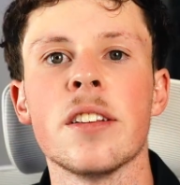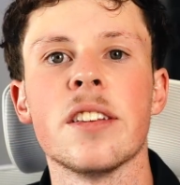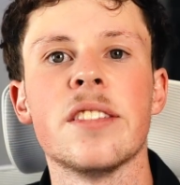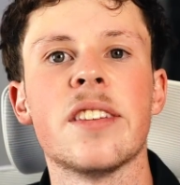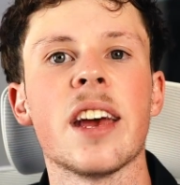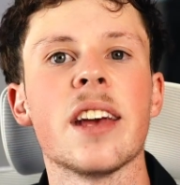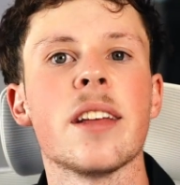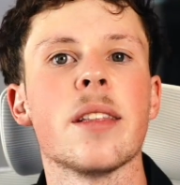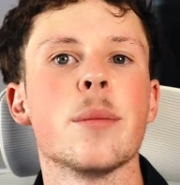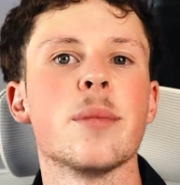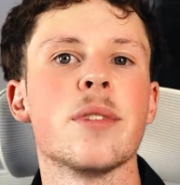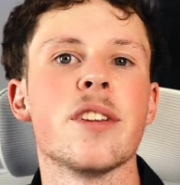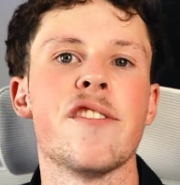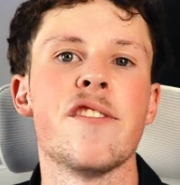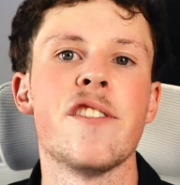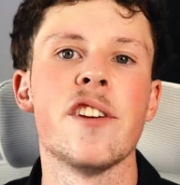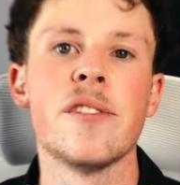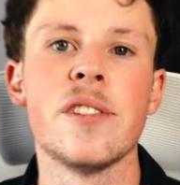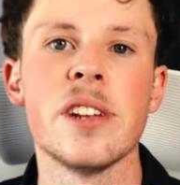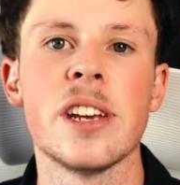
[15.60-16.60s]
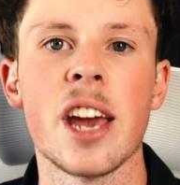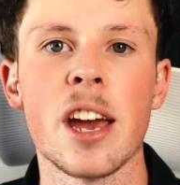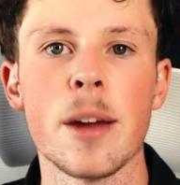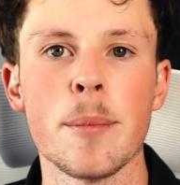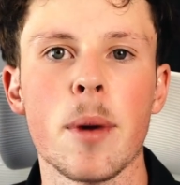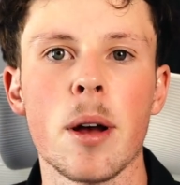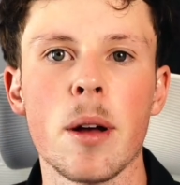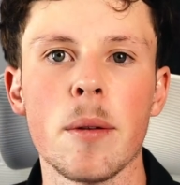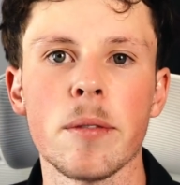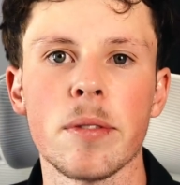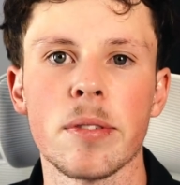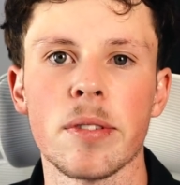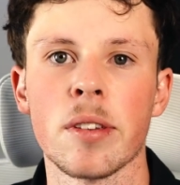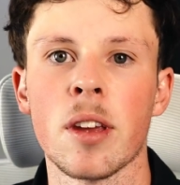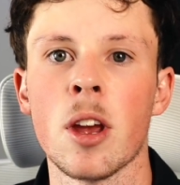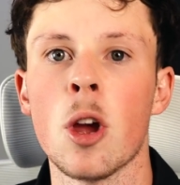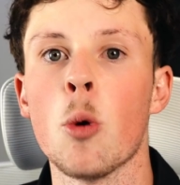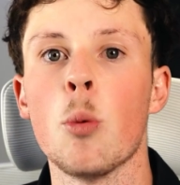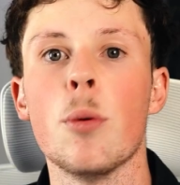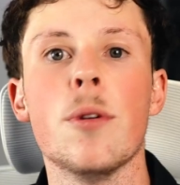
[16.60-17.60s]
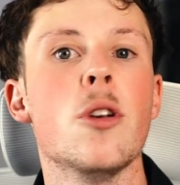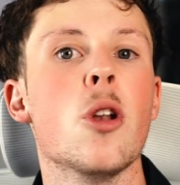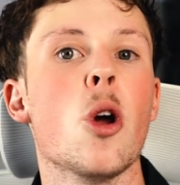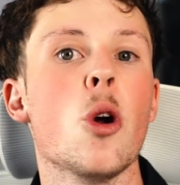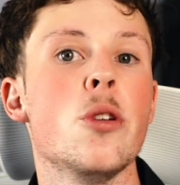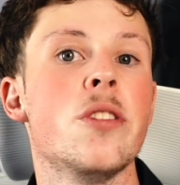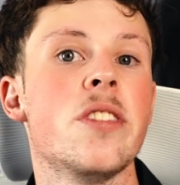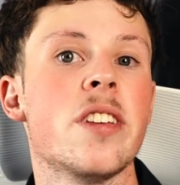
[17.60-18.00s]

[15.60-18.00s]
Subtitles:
to take them to 50K months with no